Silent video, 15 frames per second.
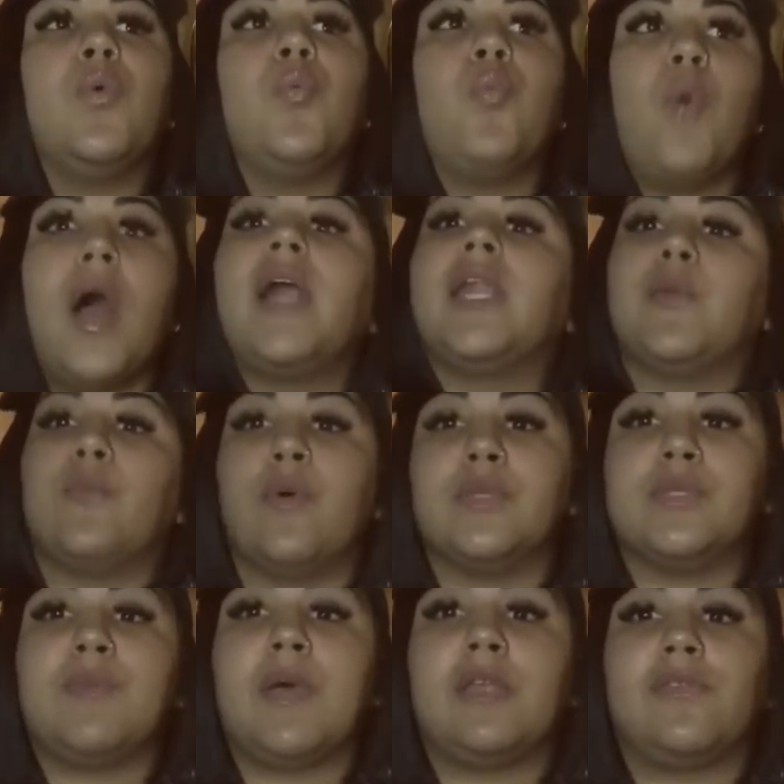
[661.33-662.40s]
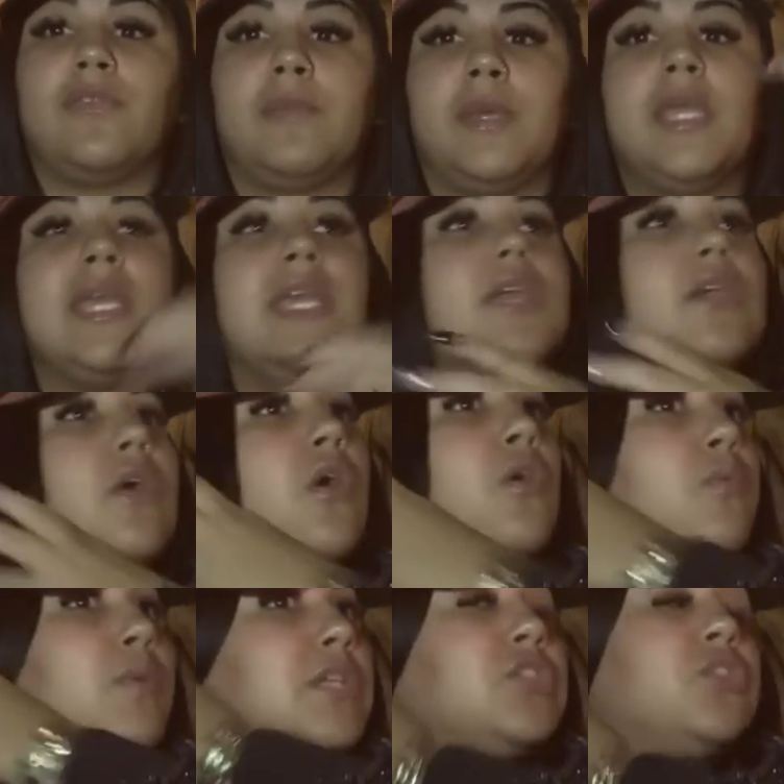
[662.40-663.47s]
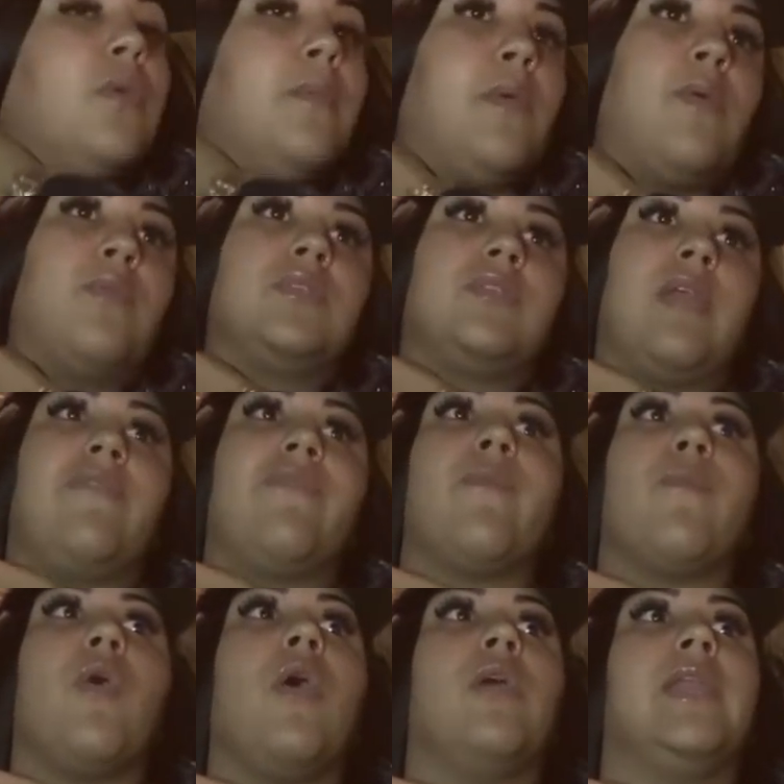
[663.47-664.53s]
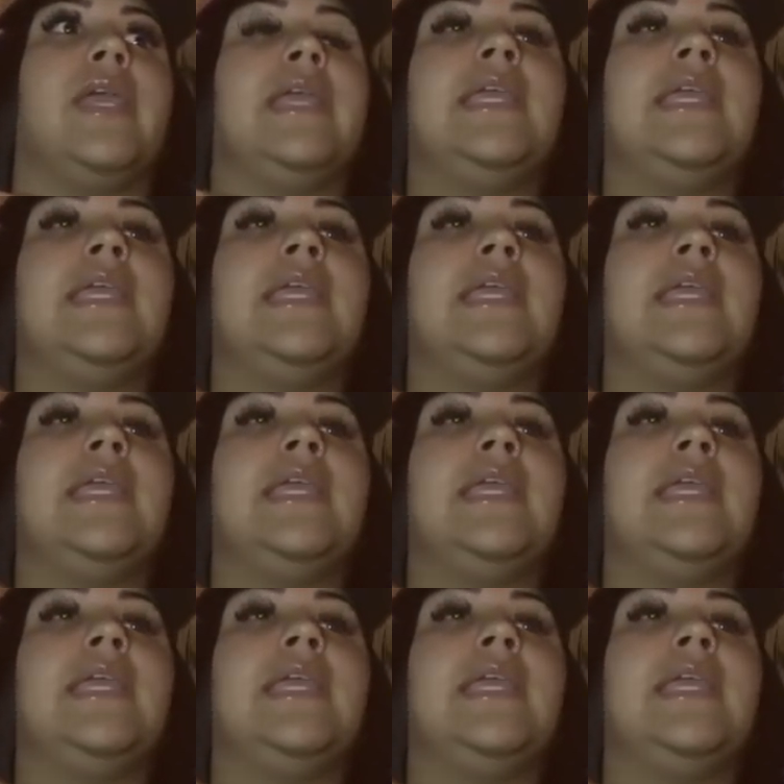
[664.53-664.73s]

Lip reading: wanted what was best for me. He always told me what was right from wrong. Like,